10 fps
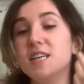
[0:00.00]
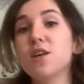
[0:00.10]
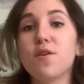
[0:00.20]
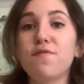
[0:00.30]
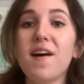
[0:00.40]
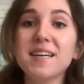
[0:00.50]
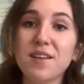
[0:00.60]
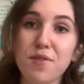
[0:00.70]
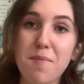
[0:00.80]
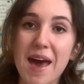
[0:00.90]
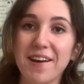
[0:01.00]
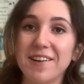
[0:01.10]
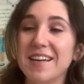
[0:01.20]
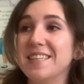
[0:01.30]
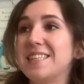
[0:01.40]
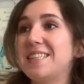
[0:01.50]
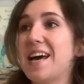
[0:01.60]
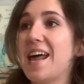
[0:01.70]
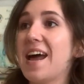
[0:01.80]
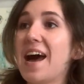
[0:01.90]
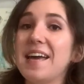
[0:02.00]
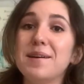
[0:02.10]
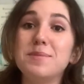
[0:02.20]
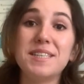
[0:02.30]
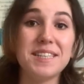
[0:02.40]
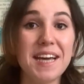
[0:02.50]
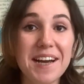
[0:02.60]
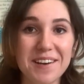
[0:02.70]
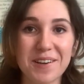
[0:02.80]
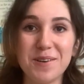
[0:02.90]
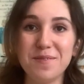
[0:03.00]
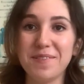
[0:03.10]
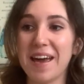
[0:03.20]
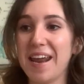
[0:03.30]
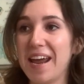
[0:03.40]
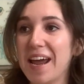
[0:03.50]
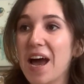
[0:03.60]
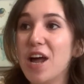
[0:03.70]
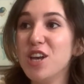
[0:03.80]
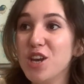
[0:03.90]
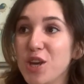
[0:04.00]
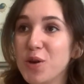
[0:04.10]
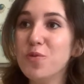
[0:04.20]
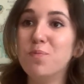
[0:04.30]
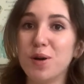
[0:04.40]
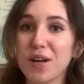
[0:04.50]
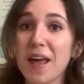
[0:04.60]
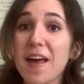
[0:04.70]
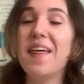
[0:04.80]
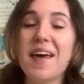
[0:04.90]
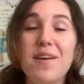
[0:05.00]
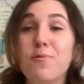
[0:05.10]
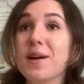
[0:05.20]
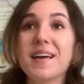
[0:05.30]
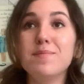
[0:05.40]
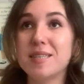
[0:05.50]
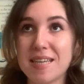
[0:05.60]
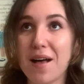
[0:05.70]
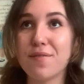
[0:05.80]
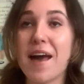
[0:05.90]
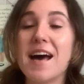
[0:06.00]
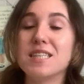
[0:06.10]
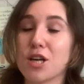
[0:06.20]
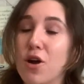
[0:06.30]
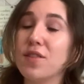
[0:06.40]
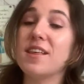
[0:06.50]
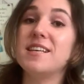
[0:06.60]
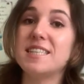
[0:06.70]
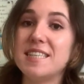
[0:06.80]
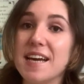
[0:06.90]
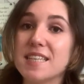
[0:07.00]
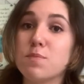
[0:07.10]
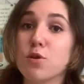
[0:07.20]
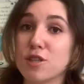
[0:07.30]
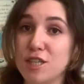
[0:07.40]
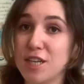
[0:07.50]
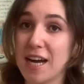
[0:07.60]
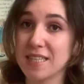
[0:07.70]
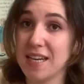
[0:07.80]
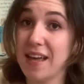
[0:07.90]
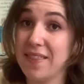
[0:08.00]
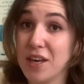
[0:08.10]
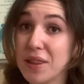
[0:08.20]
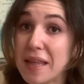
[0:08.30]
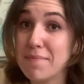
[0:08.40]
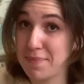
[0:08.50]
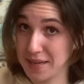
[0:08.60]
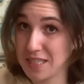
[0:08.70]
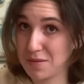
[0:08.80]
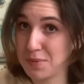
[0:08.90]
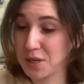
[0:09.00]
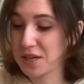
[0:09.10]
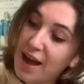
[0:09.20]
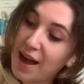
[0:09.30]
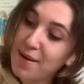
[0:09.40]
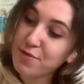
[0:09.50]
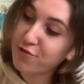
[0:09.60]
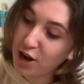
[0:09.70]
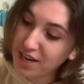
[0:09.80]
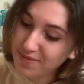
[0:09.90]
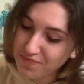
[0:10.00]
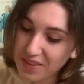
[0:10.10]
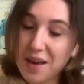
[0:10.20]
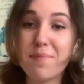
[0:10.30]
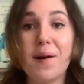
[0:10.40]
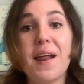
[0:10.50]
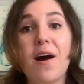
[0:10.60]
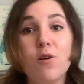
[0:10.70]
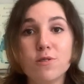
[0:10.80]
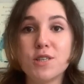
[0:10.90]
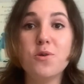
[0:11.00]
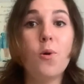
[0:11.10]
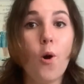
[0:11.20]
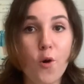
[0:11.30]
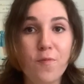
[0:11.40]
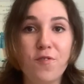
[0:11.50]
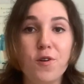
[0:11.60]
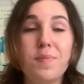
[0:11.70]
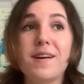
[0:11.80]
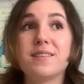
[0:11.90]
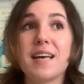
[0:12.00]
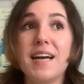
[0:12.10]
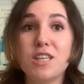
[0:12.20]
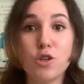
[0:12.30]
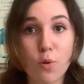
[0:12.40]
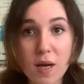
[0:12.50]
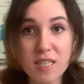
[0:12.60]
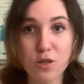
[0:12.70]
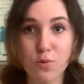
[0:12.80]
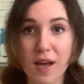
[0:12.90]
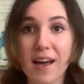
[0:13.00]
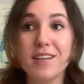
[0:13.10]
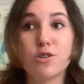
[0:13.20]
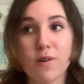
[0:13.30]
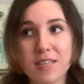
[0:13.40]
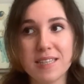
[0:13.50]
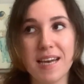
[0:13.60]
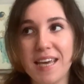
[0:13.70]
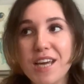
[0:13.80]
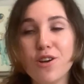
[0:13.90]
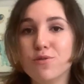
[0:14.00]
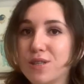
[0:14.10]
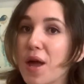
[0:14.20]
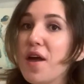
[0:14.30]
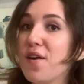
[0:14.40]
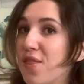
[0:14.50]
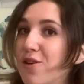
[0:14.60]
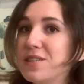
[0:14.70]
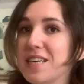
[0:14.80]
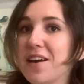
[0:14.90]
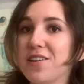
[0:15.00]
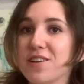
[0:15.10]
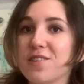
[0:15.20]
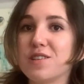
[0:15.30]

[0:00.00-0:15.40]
So the fact of the matter is that I am scared of getting a new book that Rick himself has called the 6th Percy Jackson and the Olympians book. I'm afraid, but also hopeful, because I trust Rick. I trust that he knows those characters